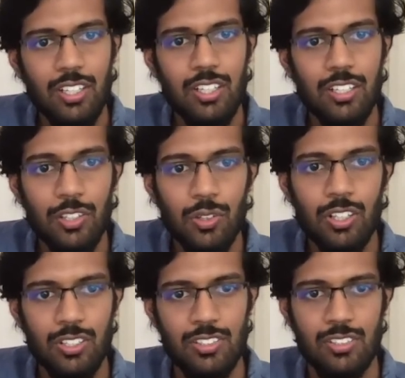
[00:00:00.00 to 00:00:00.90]

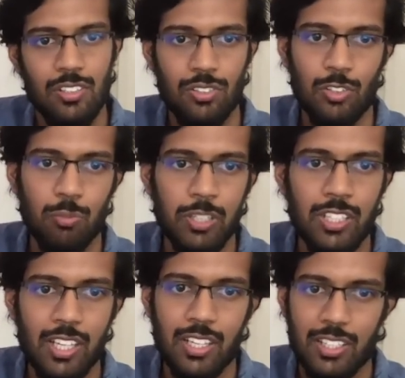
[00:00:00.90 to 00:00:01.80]
neurons should be
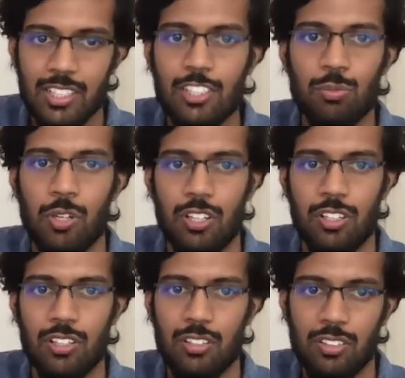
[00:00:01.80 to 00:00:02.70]
there in each
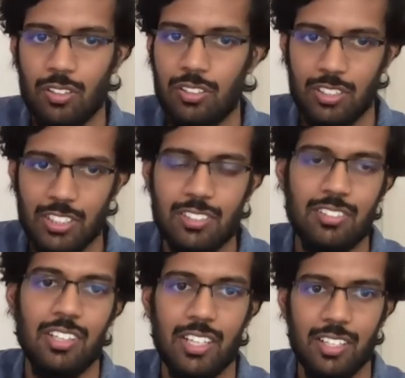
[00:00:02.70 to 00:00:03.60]
model or each
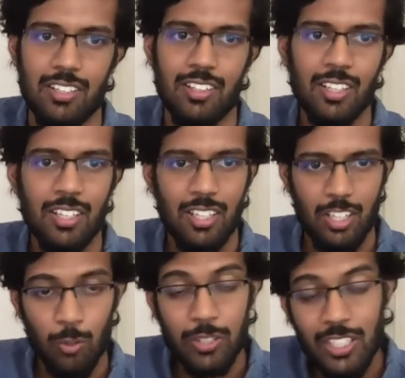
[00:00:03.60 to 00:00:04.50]
layer,
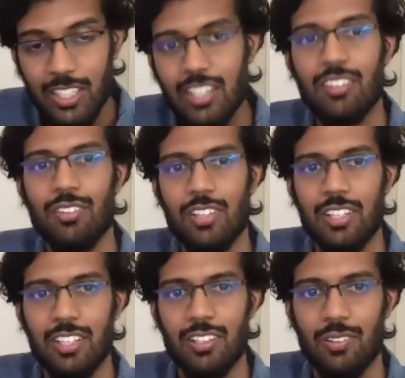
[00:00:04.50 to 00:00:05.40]
how many layers should it
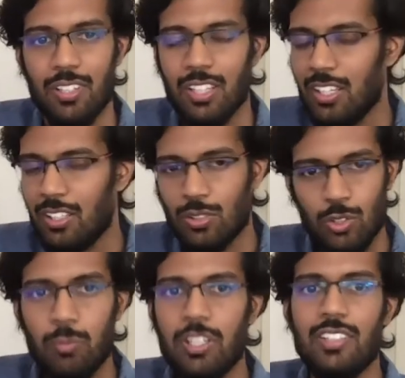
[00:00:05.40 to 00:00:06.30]
include.
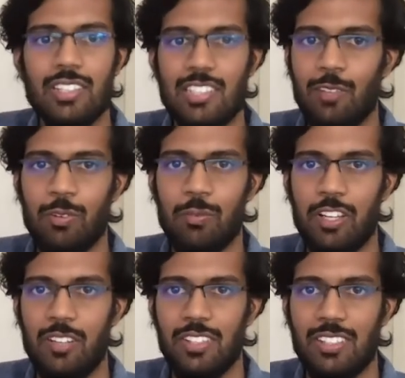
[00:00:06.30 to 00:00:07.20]
So many such
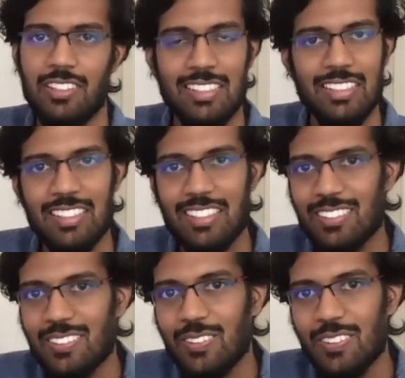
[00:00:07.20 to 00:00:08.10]
hyperparameters, and there
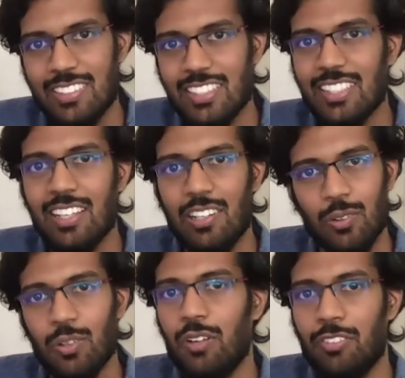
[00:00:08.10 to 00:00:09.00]
is no single
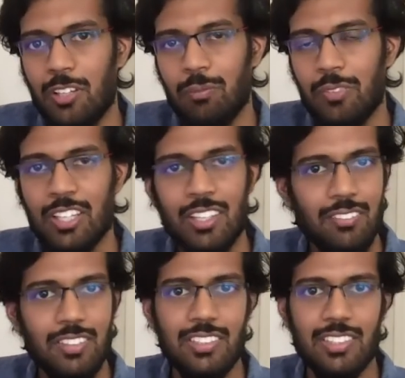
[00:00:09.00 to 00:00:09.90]
rule of thumb
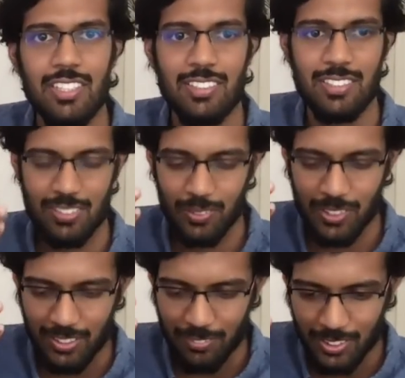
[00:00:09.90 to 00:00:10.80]
which says,
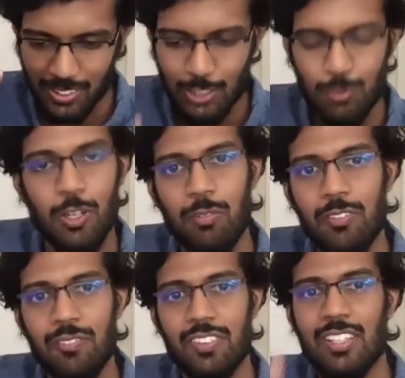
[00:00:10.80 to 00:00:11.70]
okay, for this
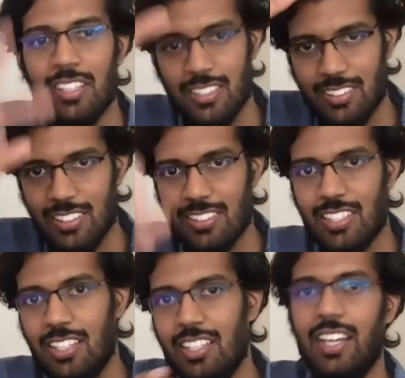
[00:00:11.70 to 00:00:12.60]
problem, these
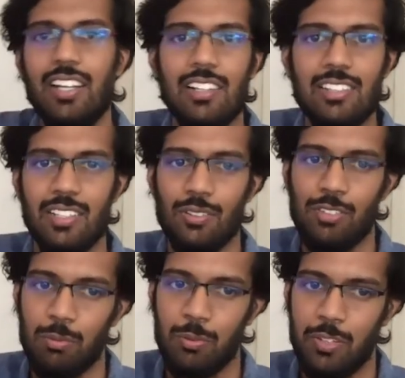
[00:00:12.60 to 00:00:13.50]
are the ideal set of
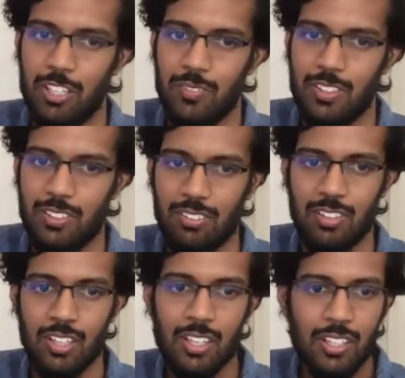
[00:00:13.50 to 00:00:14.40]
hyperparameters.
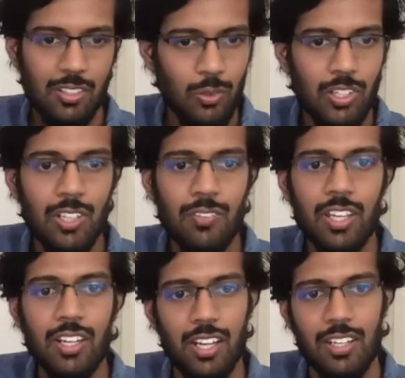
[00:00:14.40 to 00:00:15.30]
The only
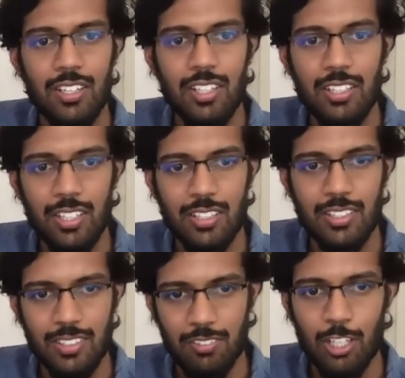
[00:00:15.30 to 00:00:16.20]
way currently that
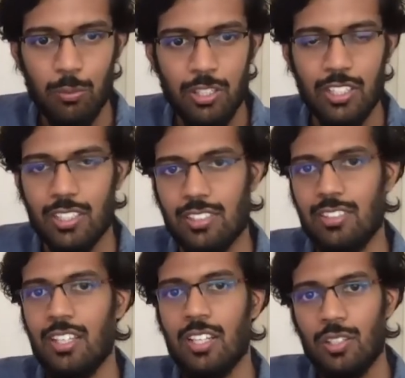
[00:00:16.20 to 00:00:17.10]
is available is
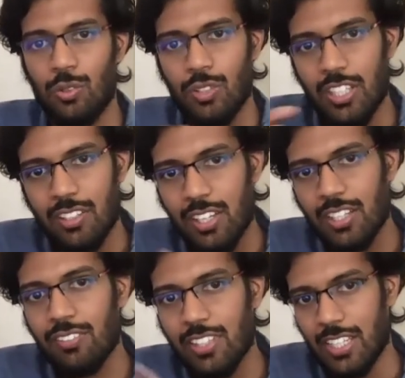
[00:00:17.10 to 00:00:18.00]
to
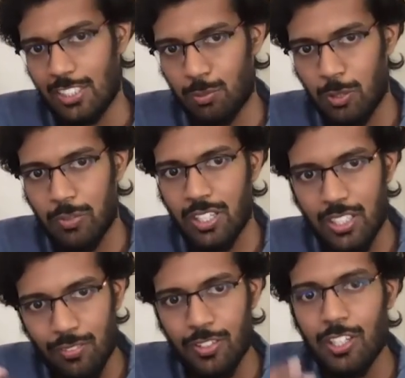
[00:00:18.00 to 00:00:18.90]
iteratively experiment
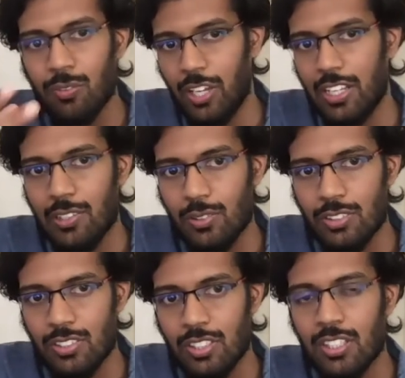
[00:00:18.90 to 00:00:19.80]
different
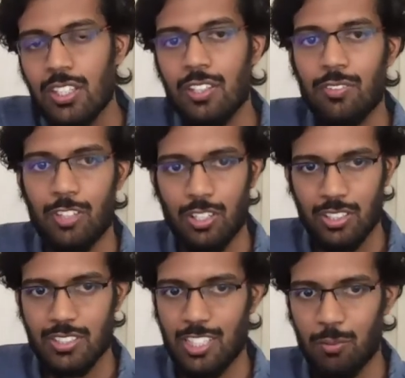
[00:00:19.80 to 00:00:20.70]
values for
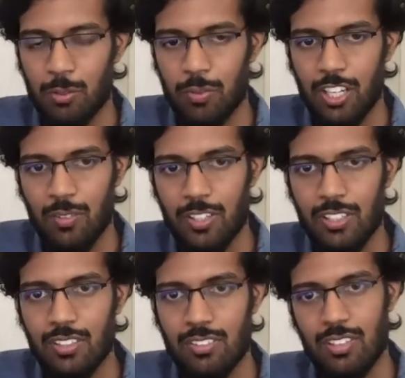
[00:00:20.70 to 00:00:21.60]
these
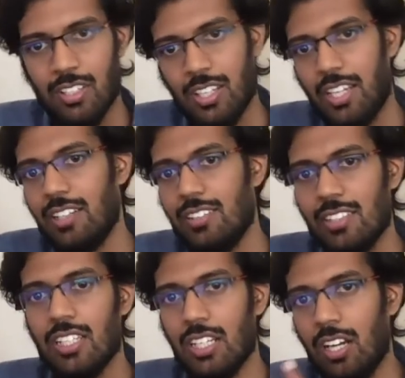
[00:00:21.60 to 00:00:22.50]
hyperparameters and
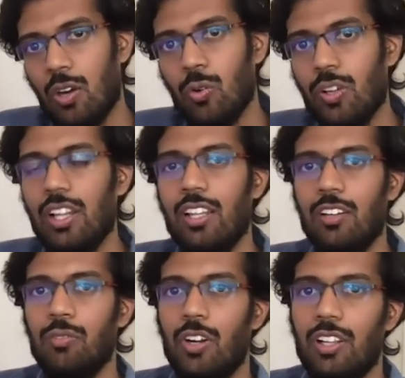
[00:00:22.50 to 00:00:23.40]
see how well
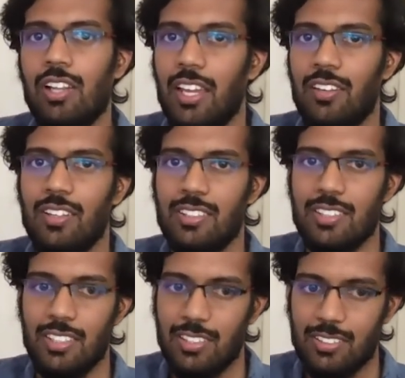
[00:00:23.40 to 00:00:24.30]
the model
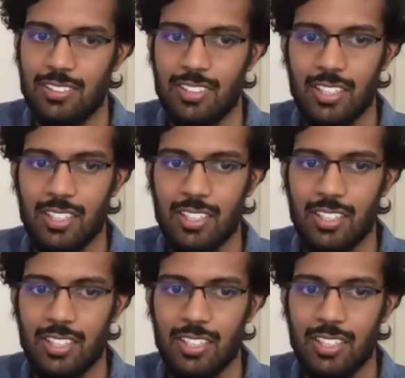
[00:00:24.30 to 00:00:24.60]
accuracy is.